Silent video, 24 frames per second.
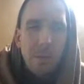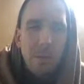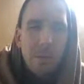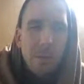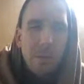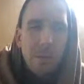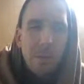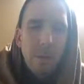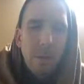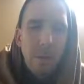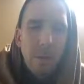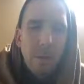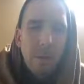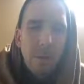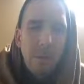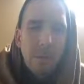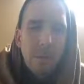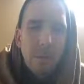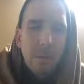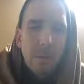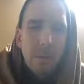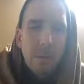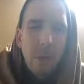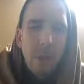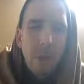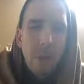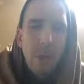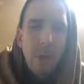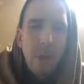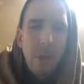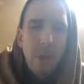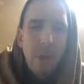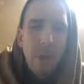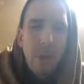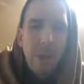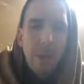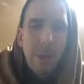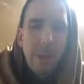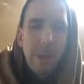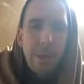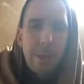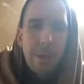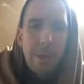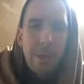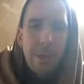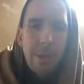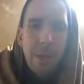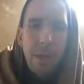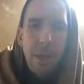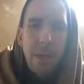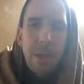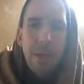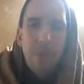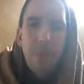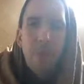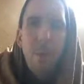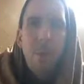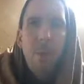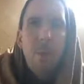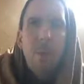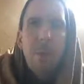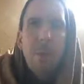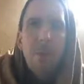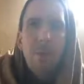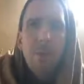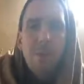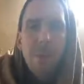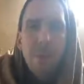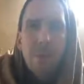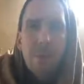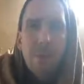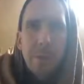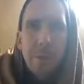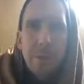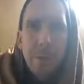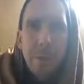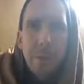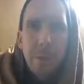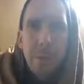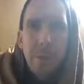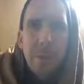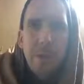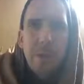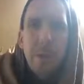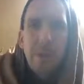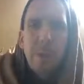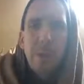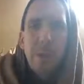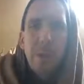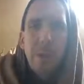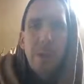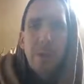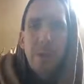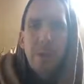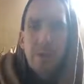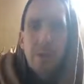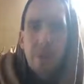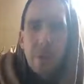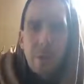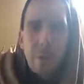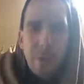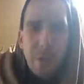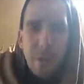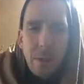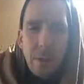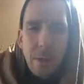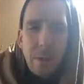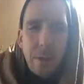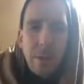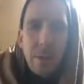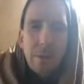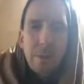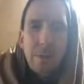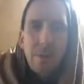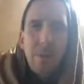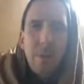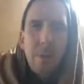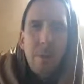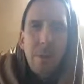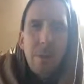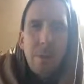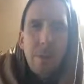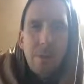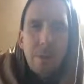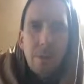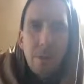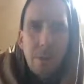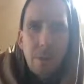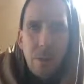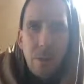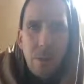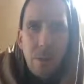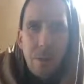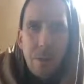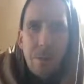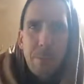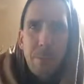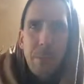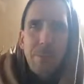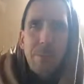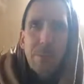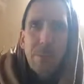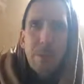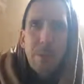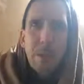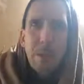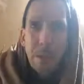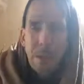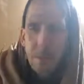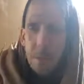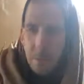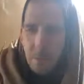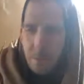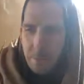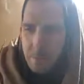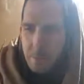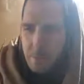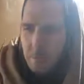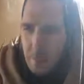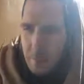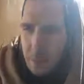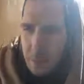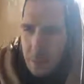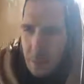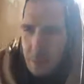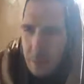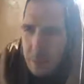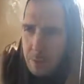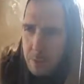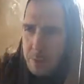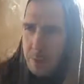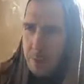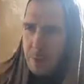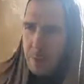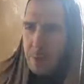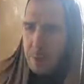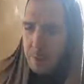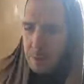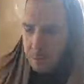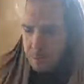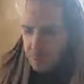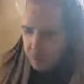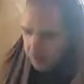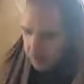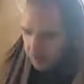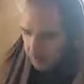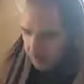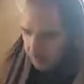So go on hearing and go on associating with devotees who are perfectly situated